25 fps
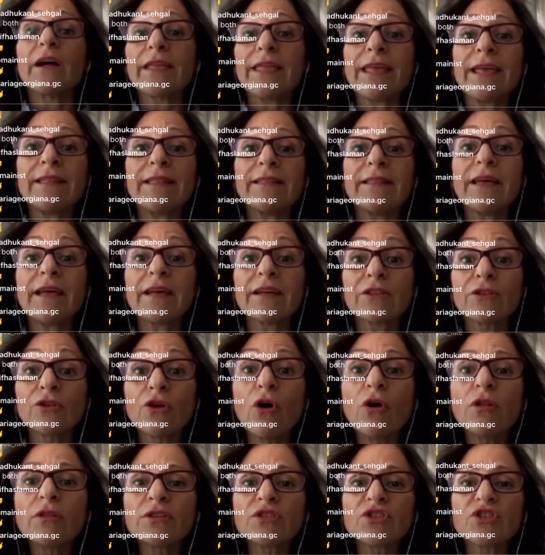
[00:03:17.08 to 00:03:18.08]
again,
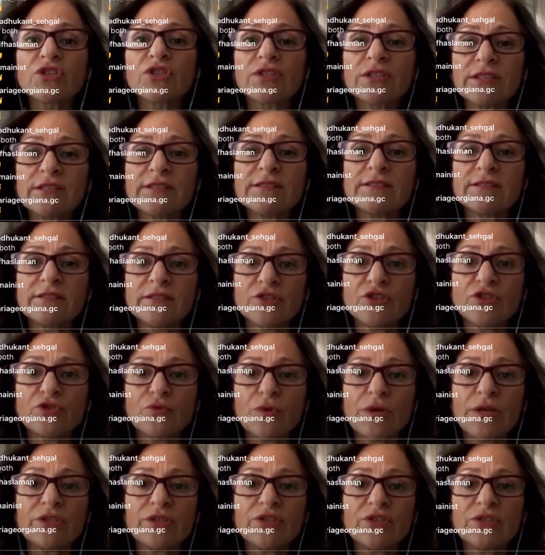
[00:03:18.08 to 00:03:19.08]
acknowledge this
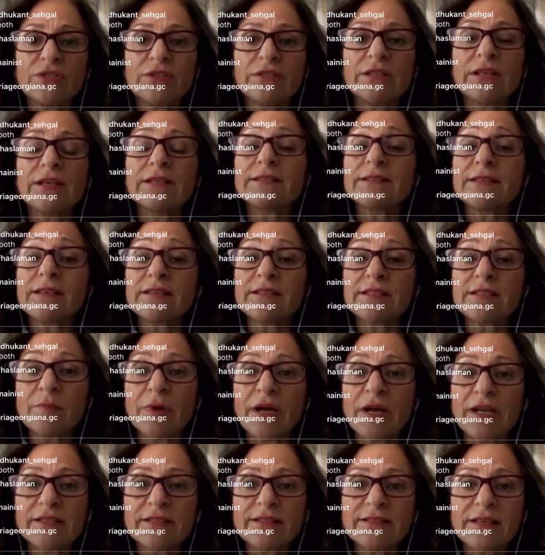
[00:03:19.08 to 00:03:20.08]
situation, assess
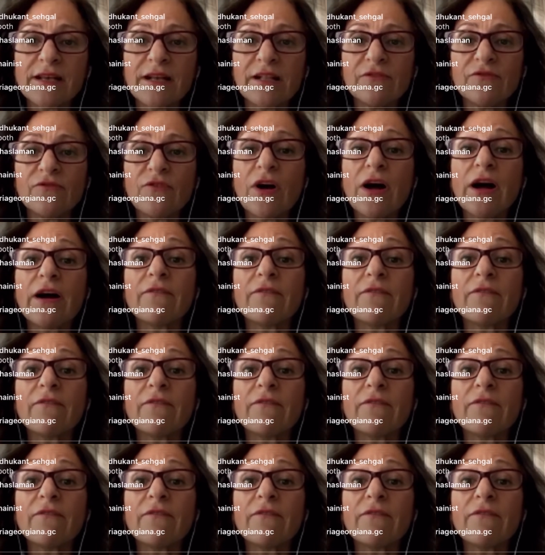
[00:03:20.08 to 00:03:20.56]
myself,